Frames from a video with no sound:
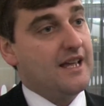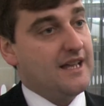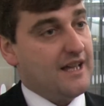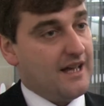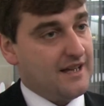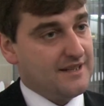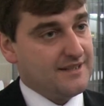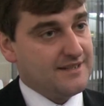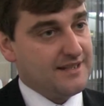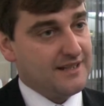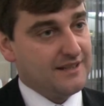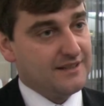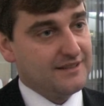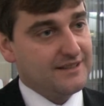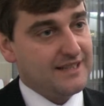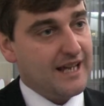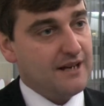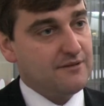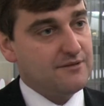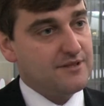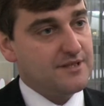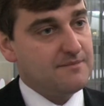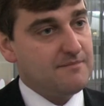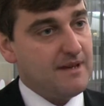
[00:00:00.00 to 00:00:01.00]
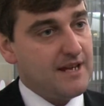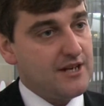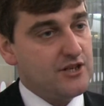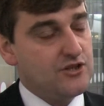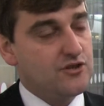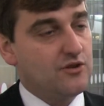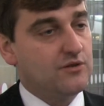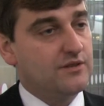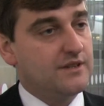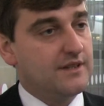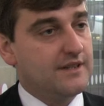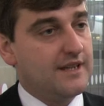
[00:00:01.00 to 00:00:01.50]
until now to make
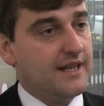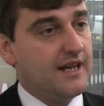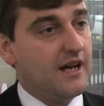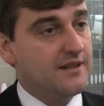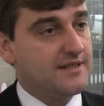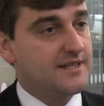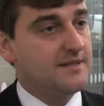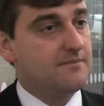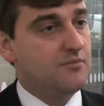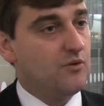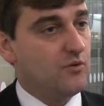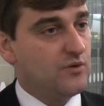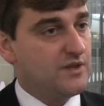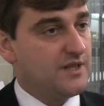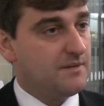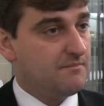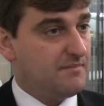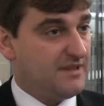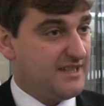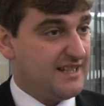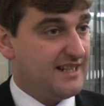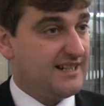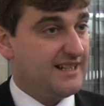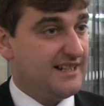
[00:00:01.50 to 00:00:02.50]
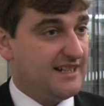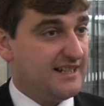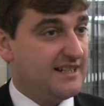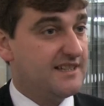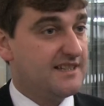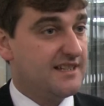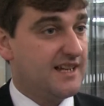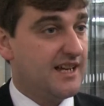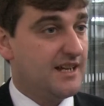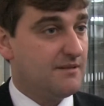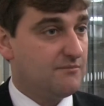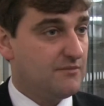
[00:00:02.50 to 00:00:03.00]
sure that they are supported, particularly at a
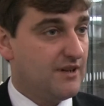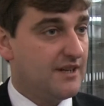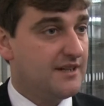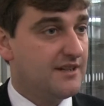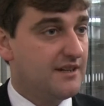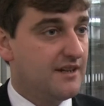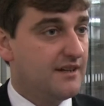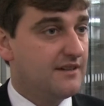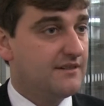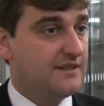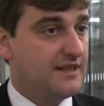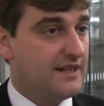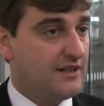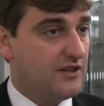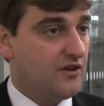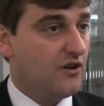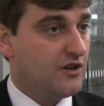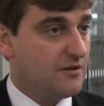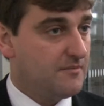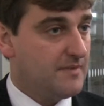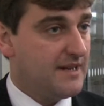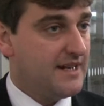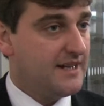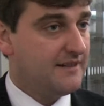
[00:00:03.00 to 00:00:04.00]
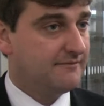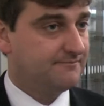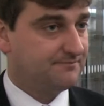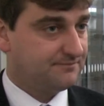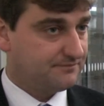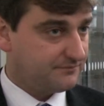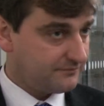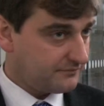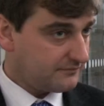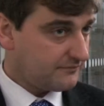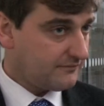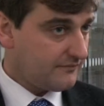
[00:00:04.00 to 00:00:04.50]
time when the economy
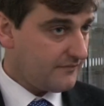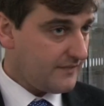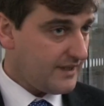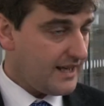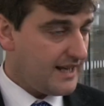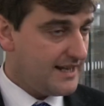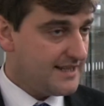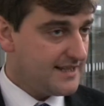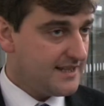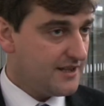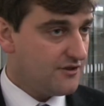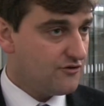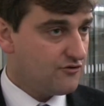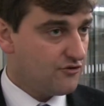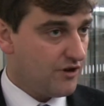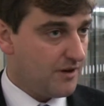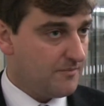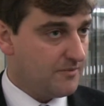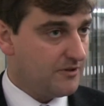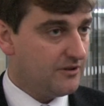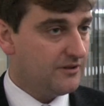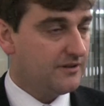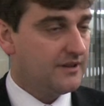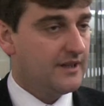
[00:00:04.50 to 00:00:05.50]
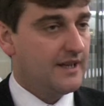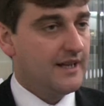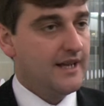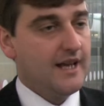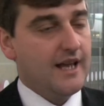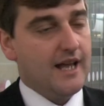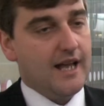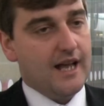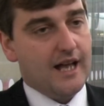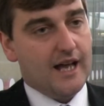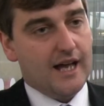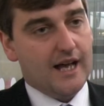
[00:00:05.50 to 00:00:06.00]
is in trouble.
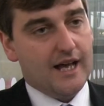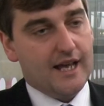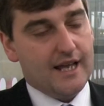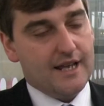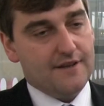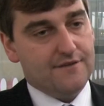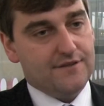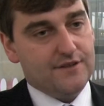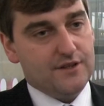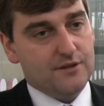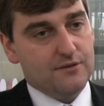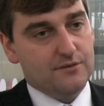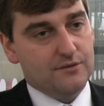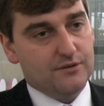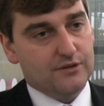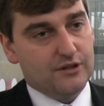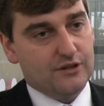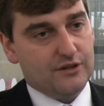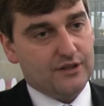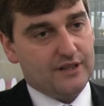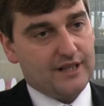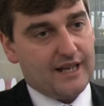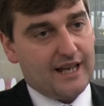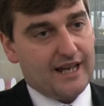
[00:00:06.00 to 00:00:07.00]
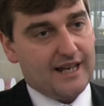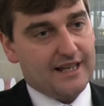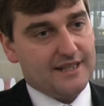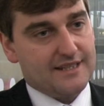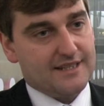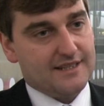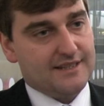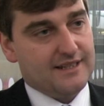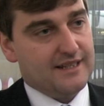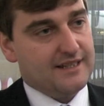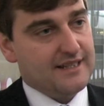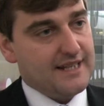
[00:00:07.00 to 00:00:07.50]
If you look
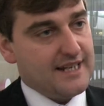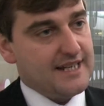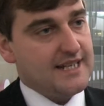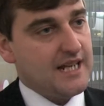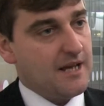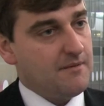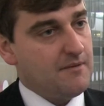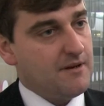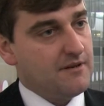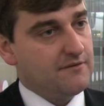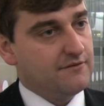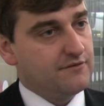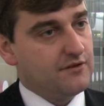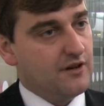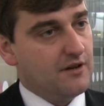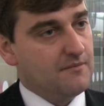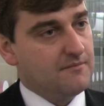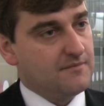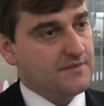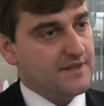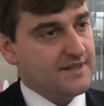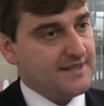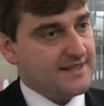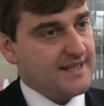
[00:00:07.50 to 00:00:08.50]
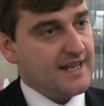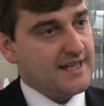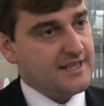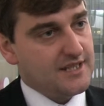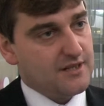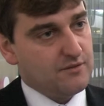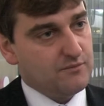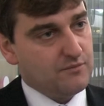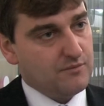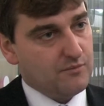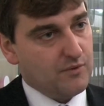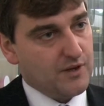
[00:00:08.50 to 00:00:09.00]
at the lead coming from the
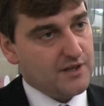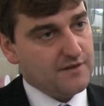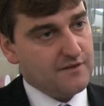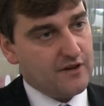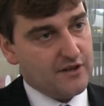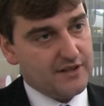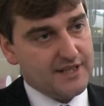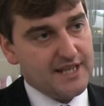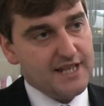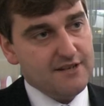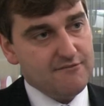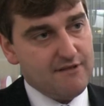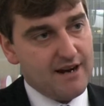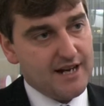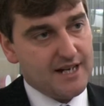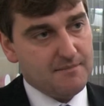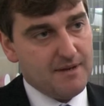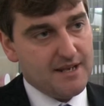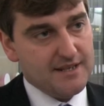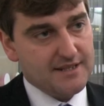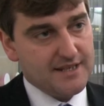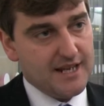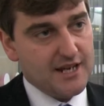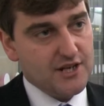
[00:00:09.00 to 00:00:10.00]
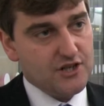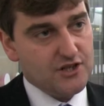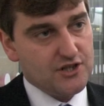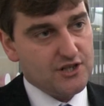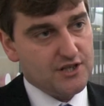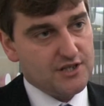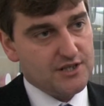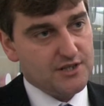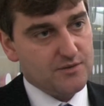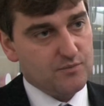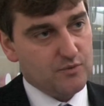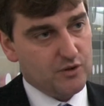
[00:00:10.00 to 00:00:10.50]
centre, one of our key
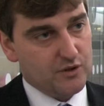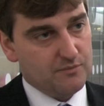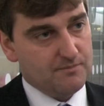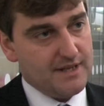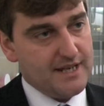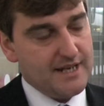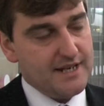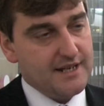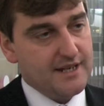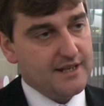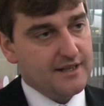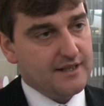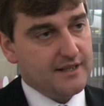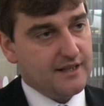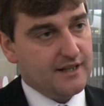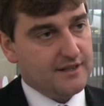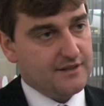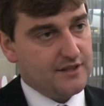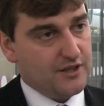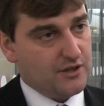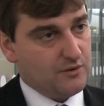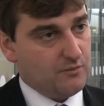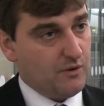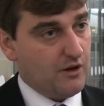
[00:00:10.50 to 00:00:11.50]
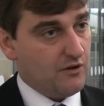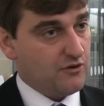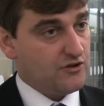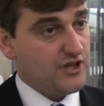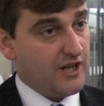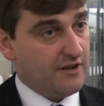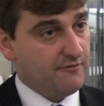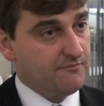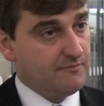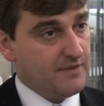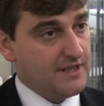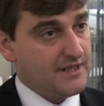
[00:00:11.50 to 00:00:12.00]
recommendations will be that the Welsh
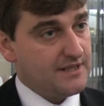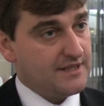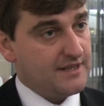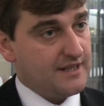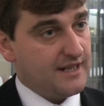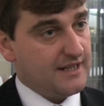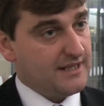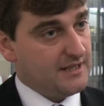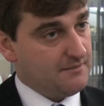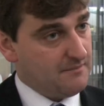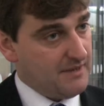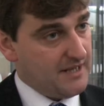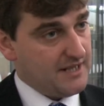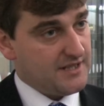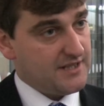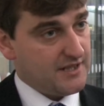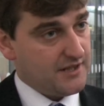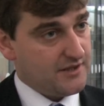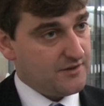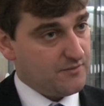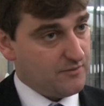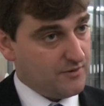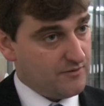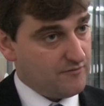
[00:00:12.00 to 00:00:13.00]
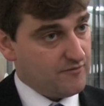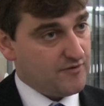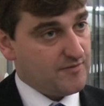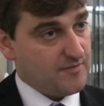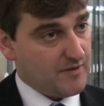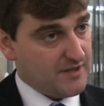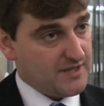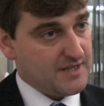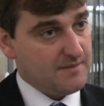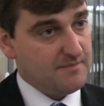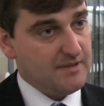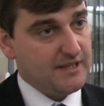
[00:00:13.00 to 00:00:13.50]
Government and the ministers with
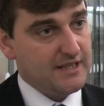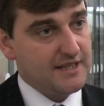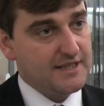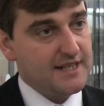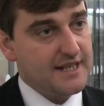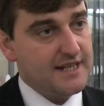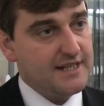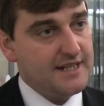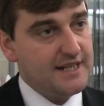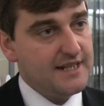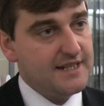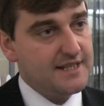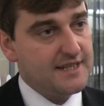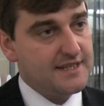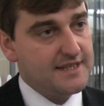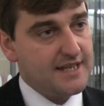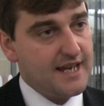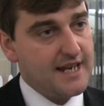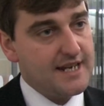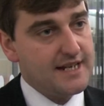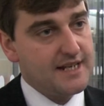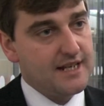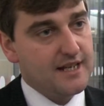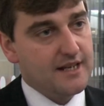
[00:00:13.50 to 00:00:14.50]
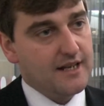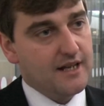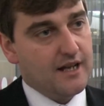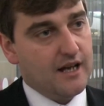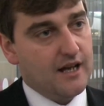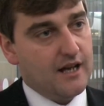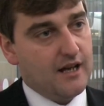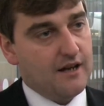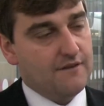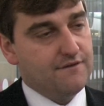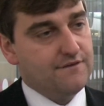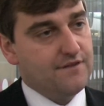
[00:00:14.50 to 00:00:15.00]
responsibility need to take
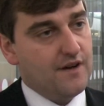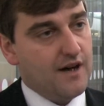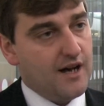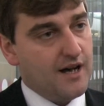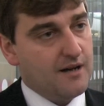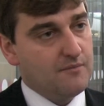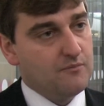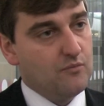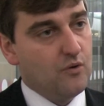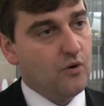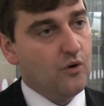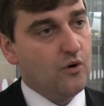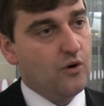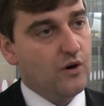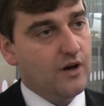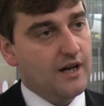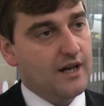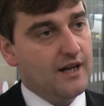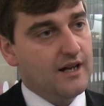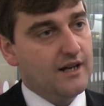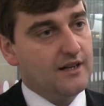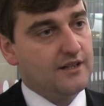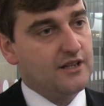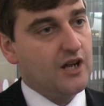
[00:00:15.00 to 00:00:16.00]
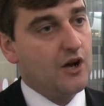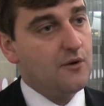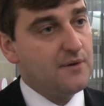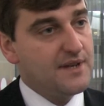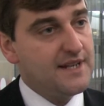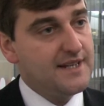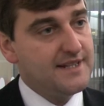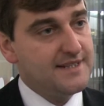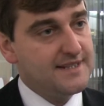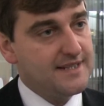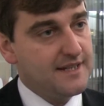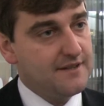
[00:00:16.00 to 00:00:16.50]
a far more
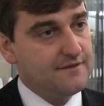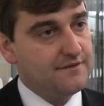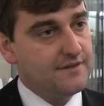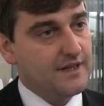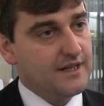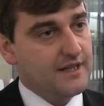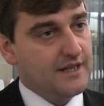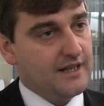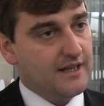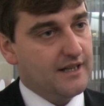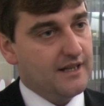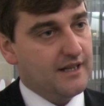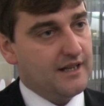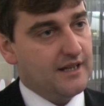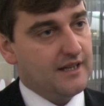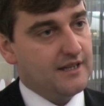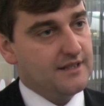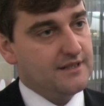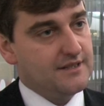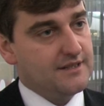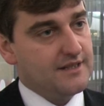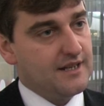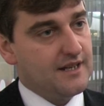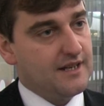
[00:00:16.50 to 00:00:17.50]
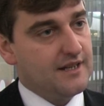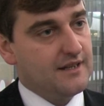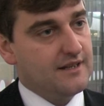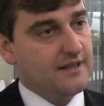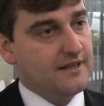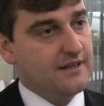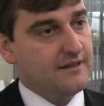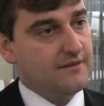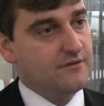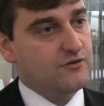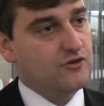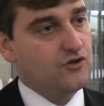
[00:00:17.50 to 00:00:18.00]
cohesive and
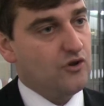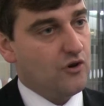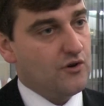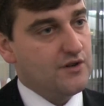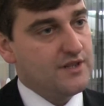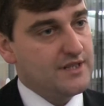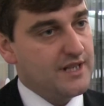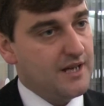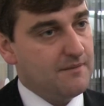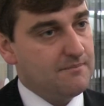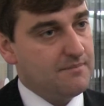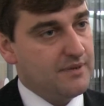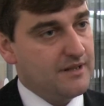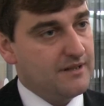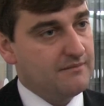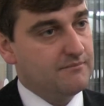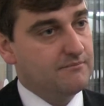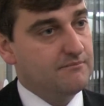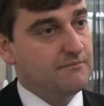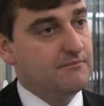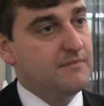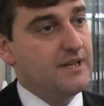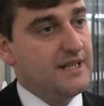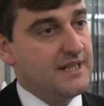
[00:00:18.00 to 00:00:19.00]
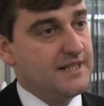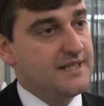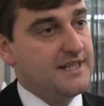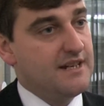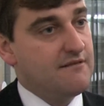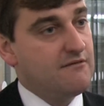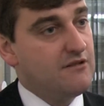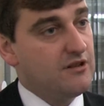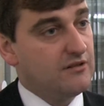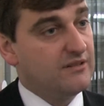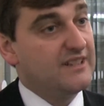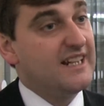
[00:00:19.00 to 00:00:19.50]
joined up
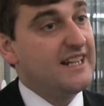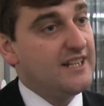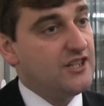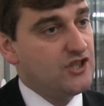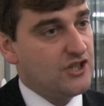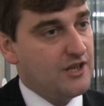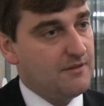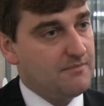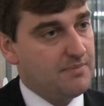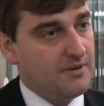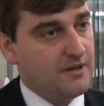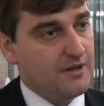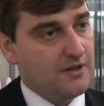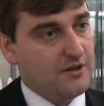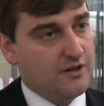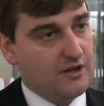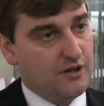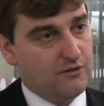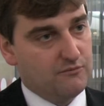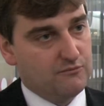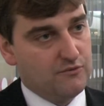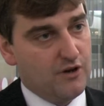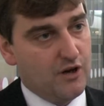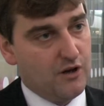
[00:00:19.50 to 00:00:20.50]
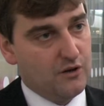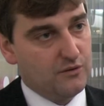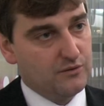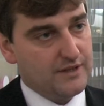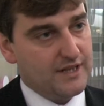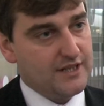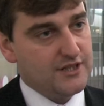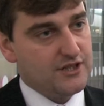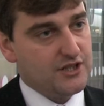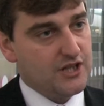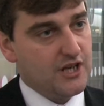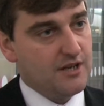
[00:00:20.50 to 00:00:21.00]
ministerial leadership role
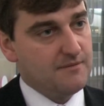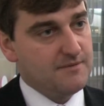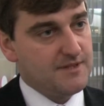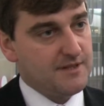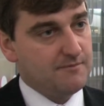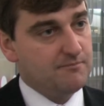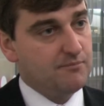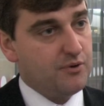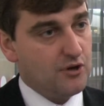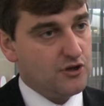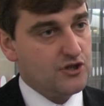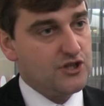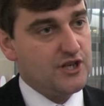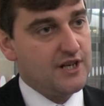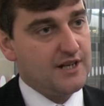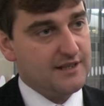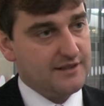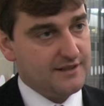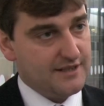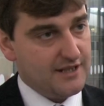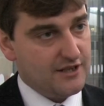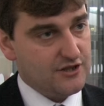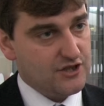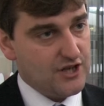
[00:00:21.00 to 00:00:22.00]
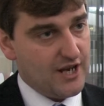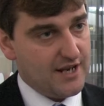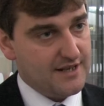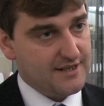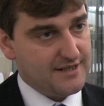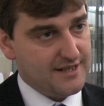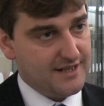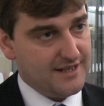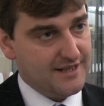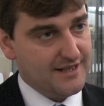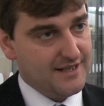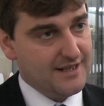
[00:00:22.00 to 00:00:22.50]
in terms of pushing the
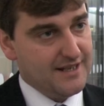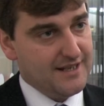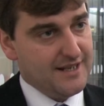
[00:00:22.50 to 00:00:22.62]
agenda.